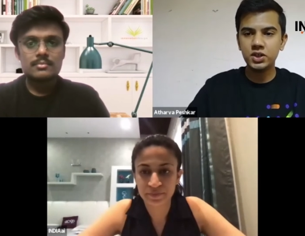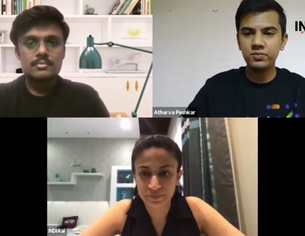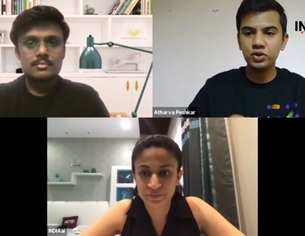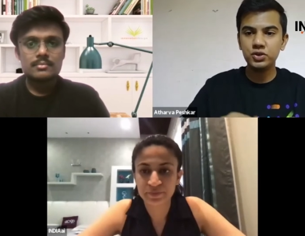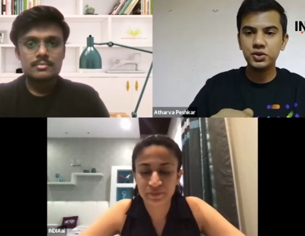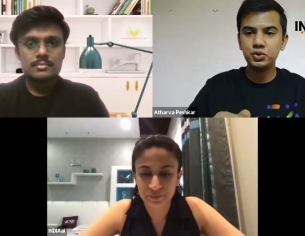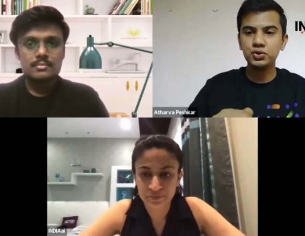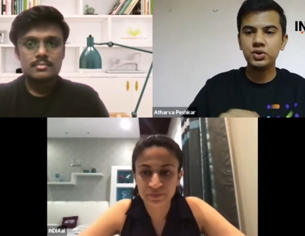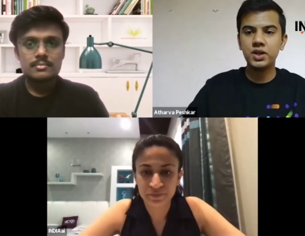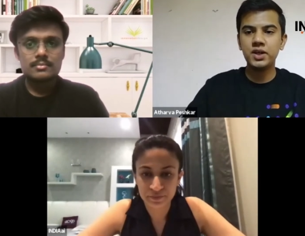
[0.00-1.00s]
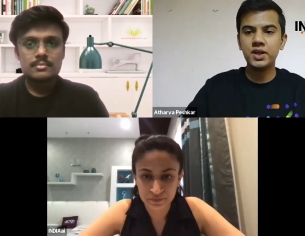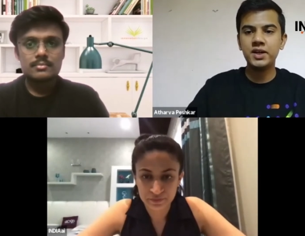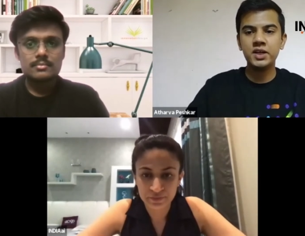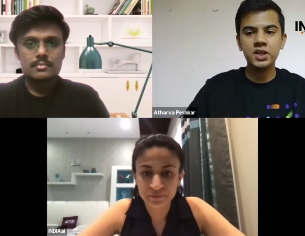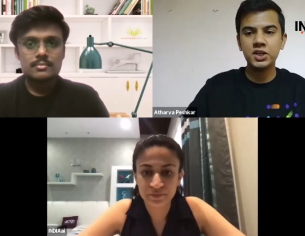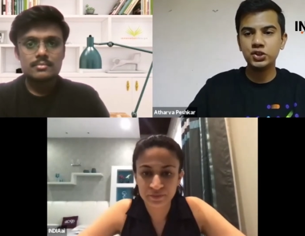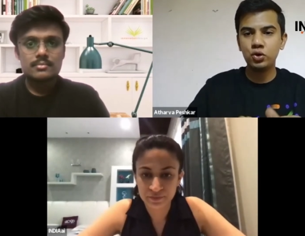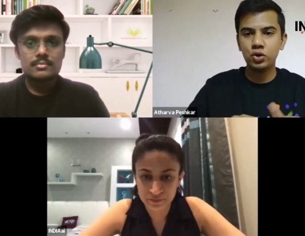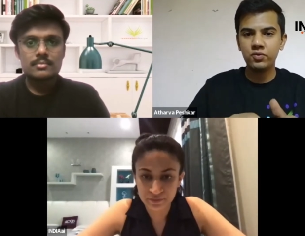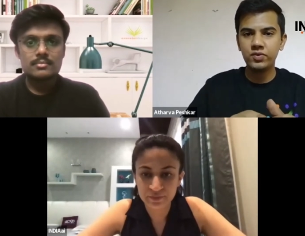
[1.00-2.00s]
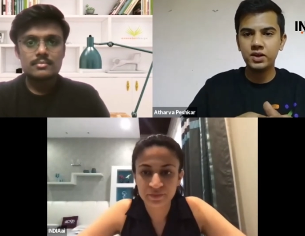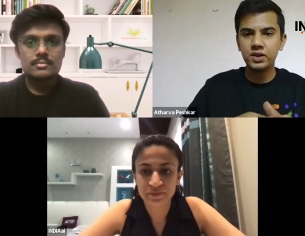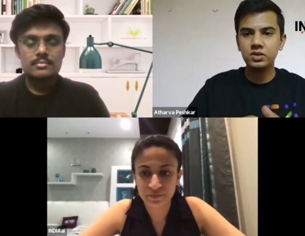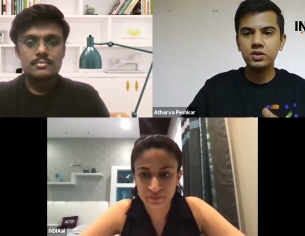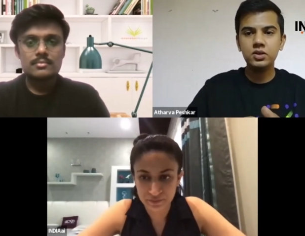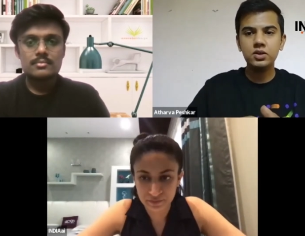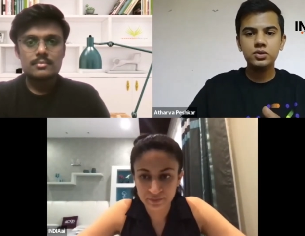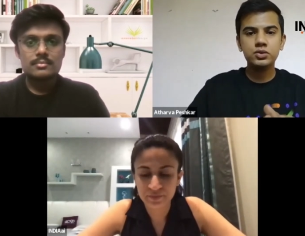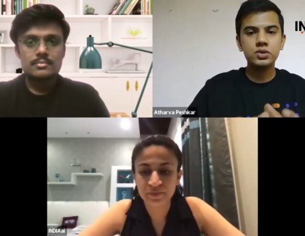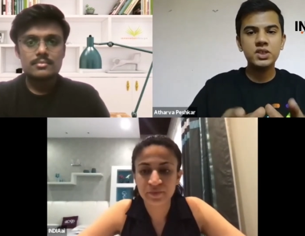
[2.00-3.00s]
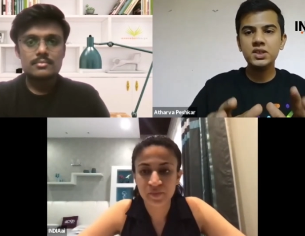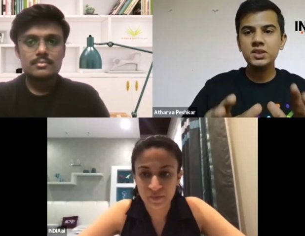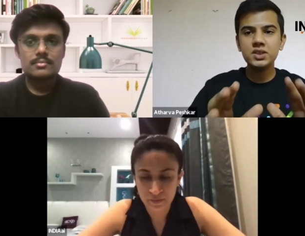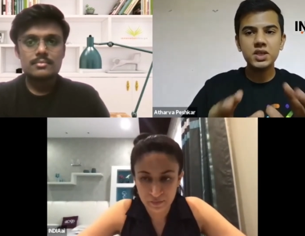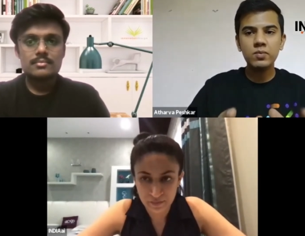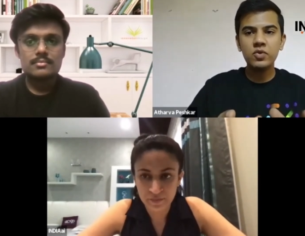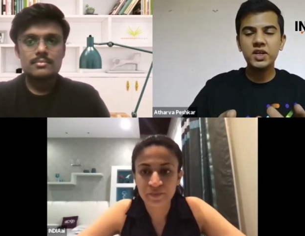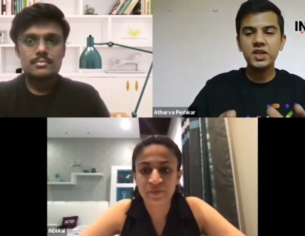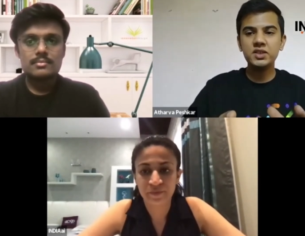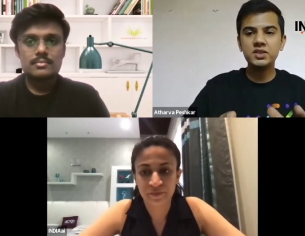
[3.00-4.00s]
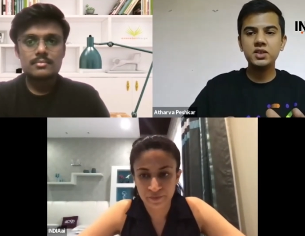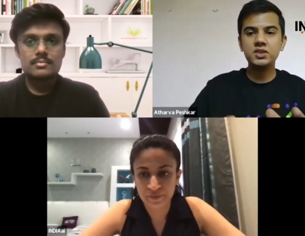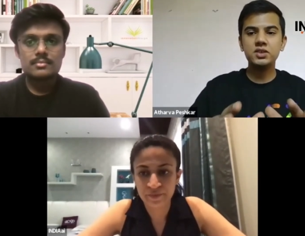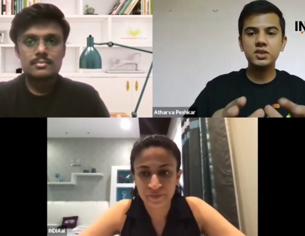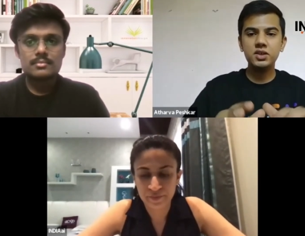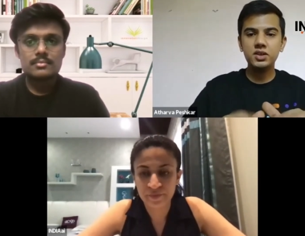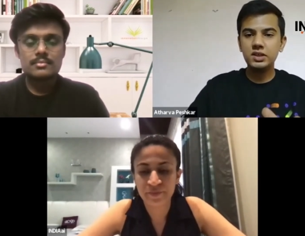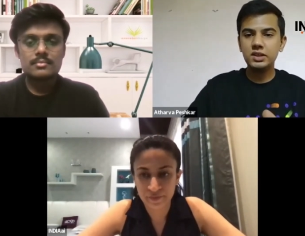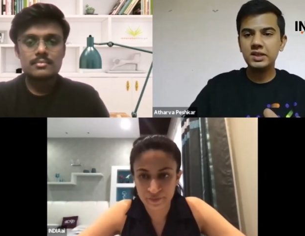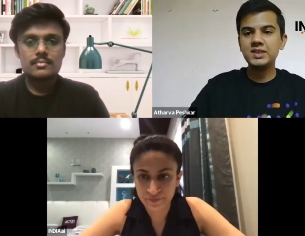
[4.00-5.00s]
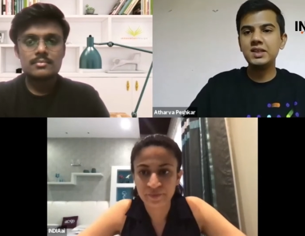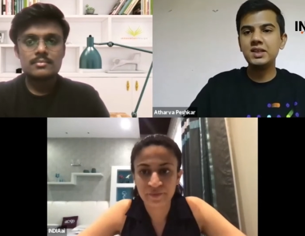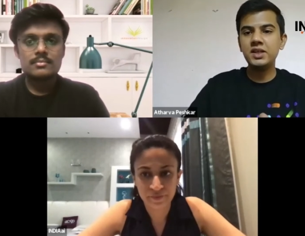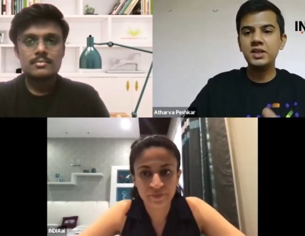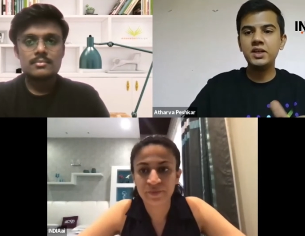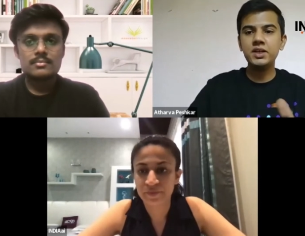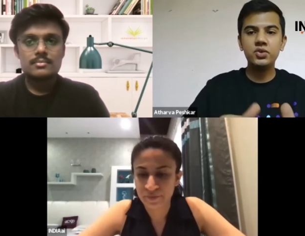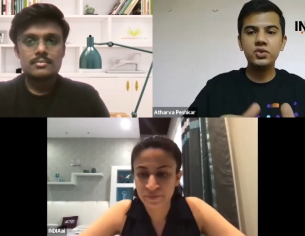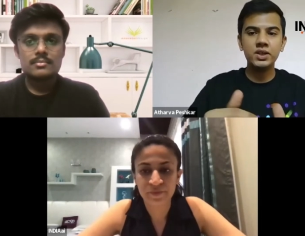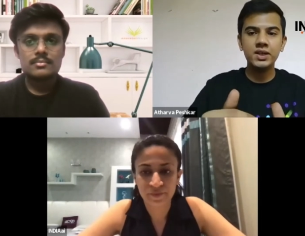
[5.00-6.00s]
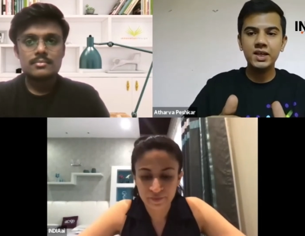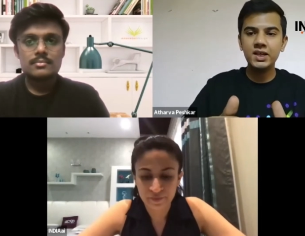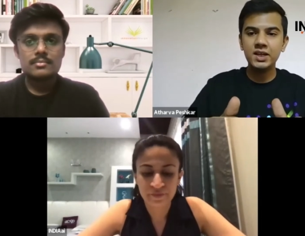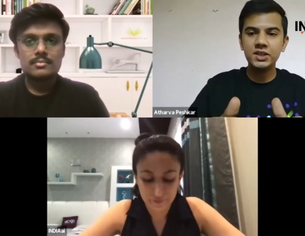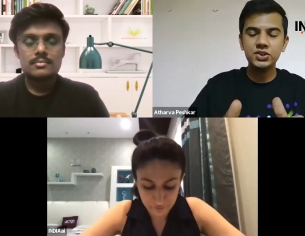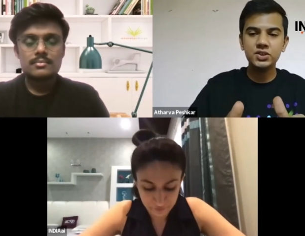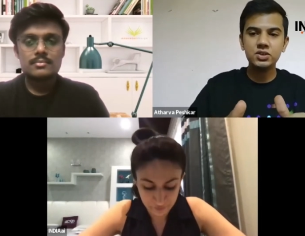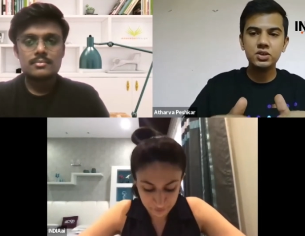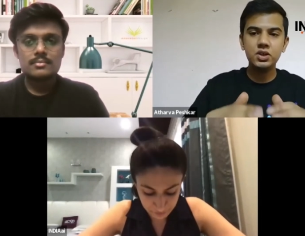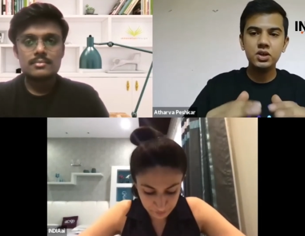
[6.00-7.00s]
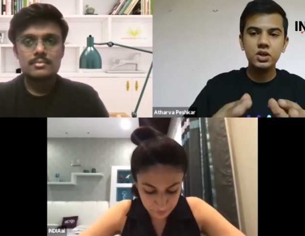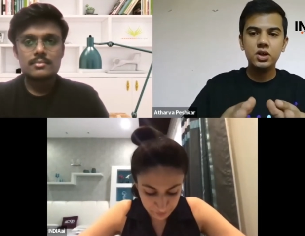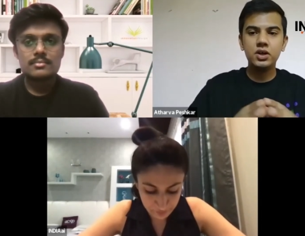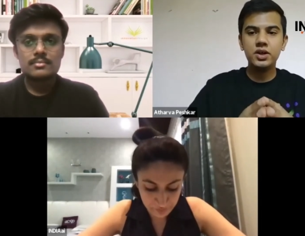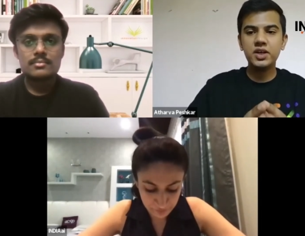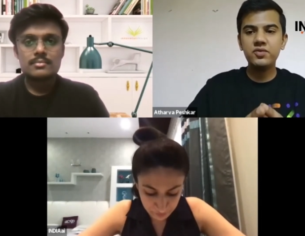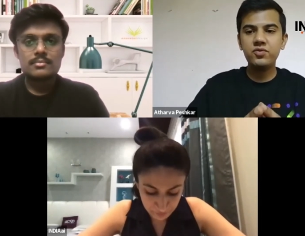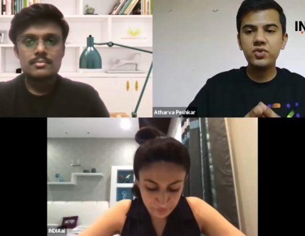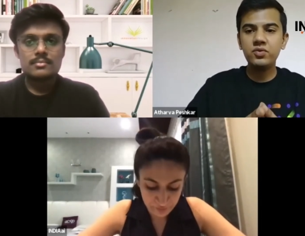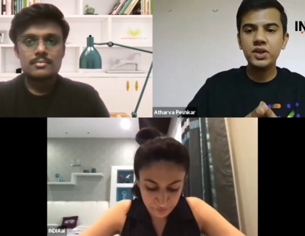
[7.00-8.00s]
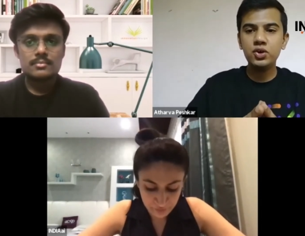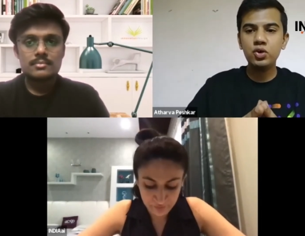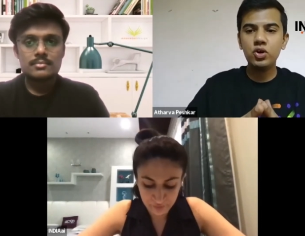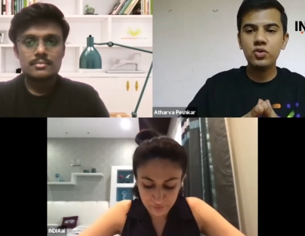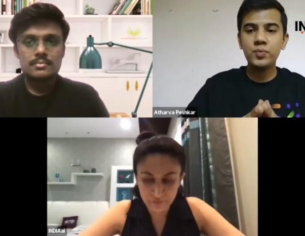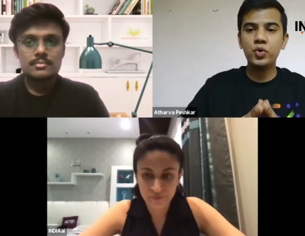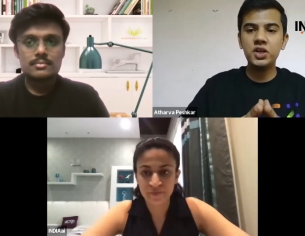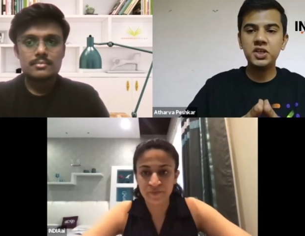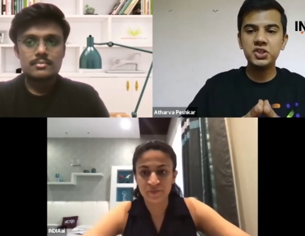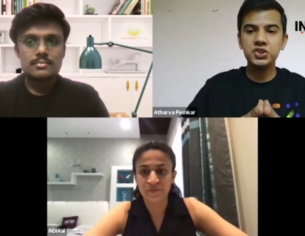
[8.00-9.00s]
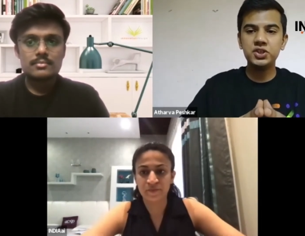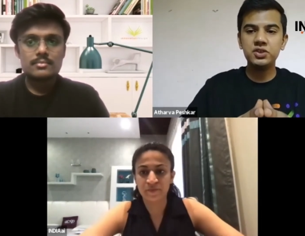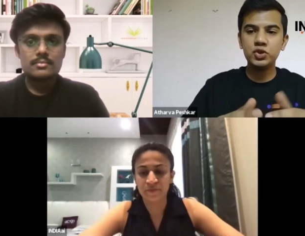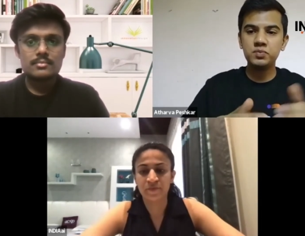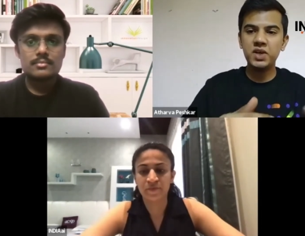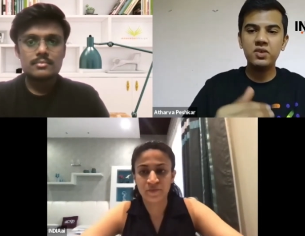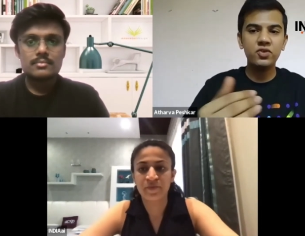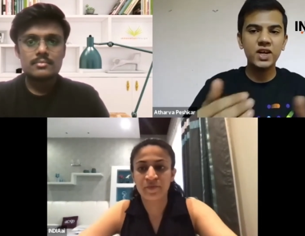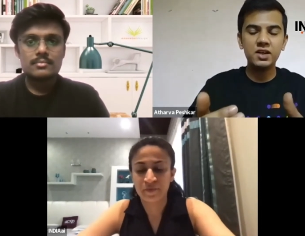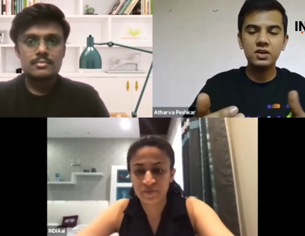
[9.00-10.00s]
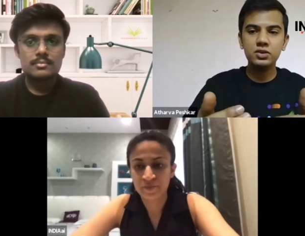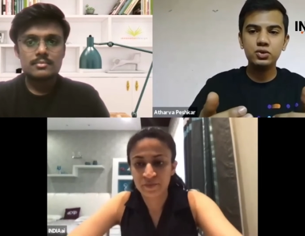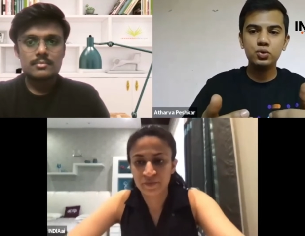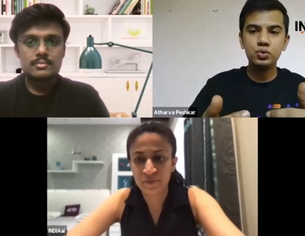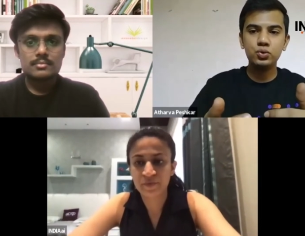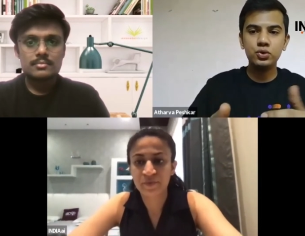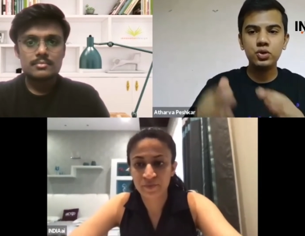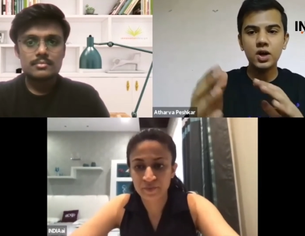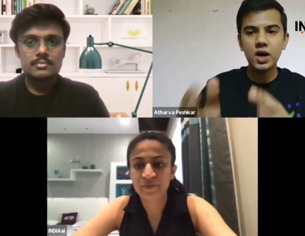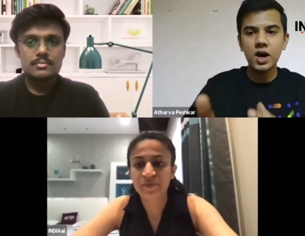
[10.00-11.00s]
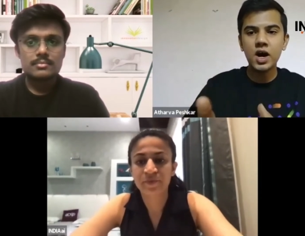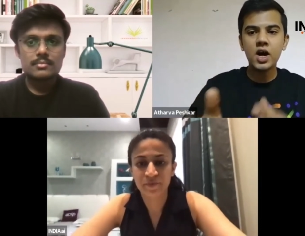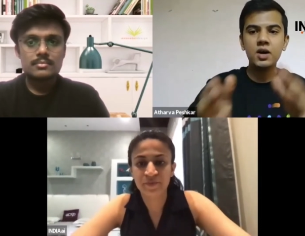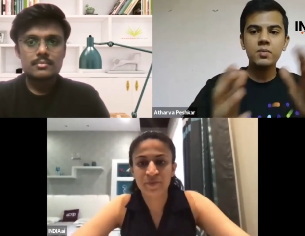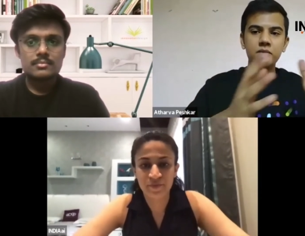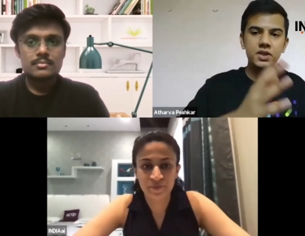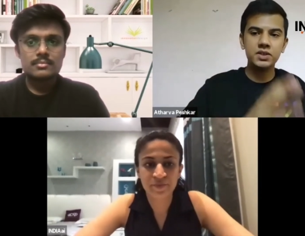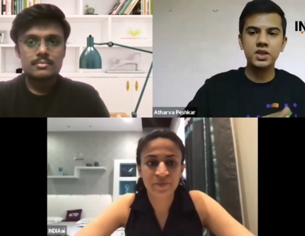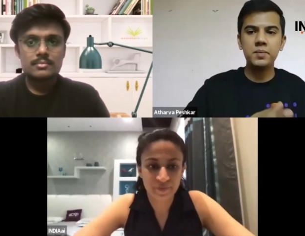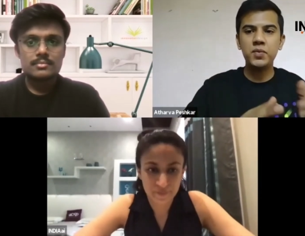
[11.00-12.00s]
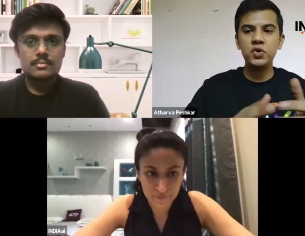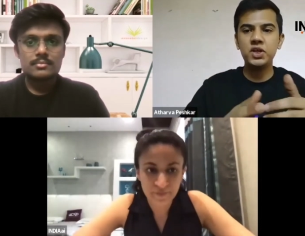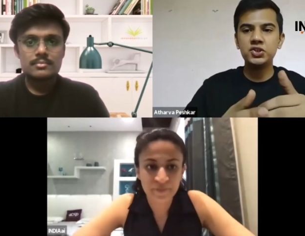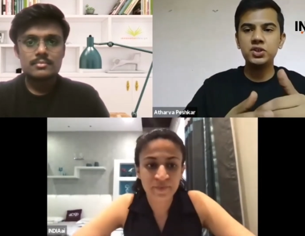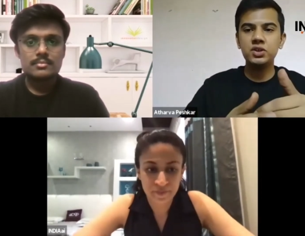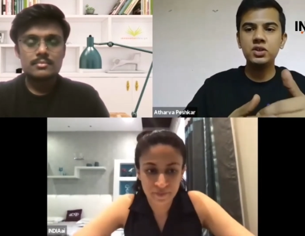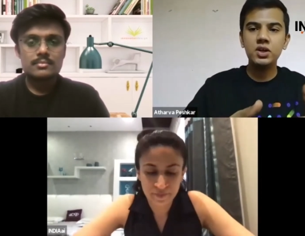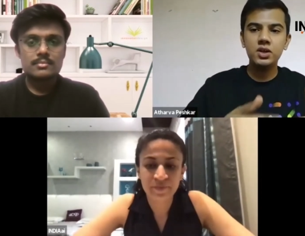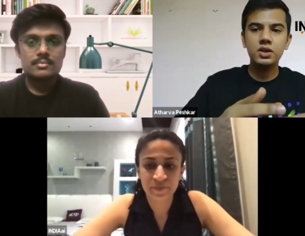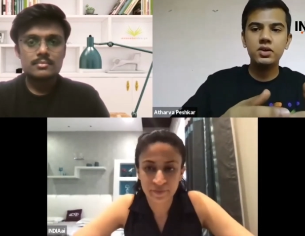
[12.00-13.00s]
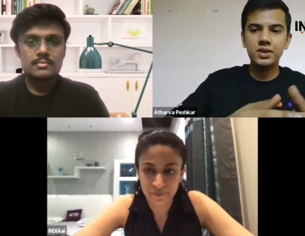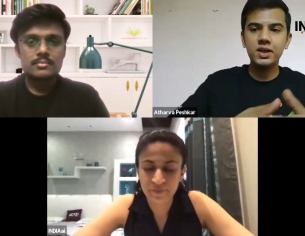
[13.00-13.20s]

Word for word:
Speaker 1: of President Donald Trump was used to trigger an international conflict. So these are just some of the cases. Recently in India during the Delhi elections, a deepfake video of a politician was made viral to you know harm his reputation during the